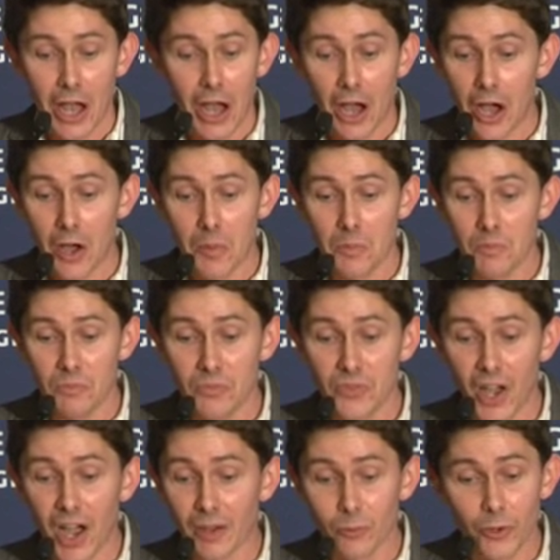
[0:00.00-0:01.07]

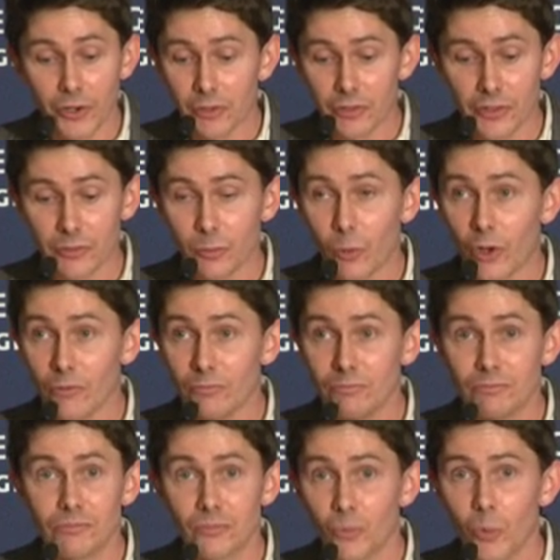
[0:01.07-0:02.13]
I wonder if it's one
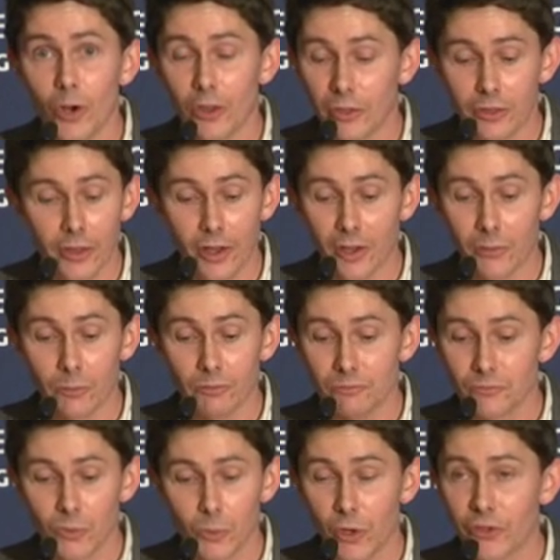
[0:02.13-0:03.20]

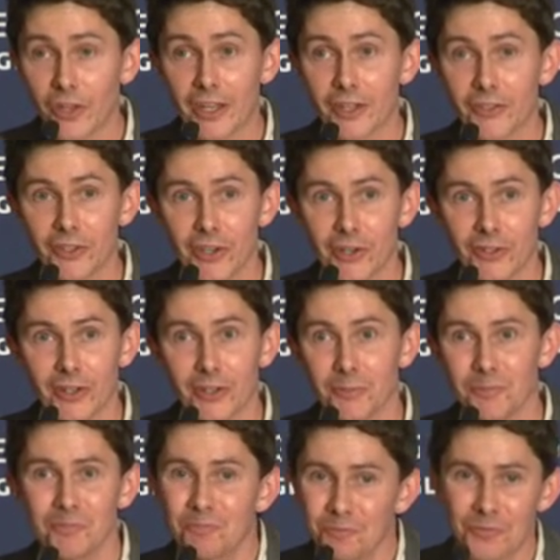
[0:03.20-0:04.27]
worth taking seriously.
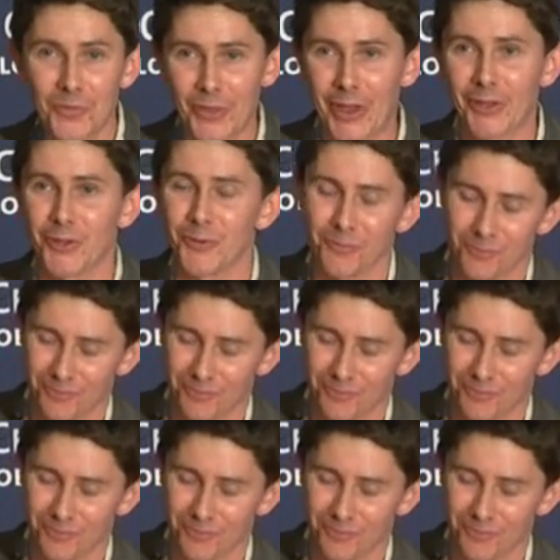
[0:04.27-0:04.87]
Thank you.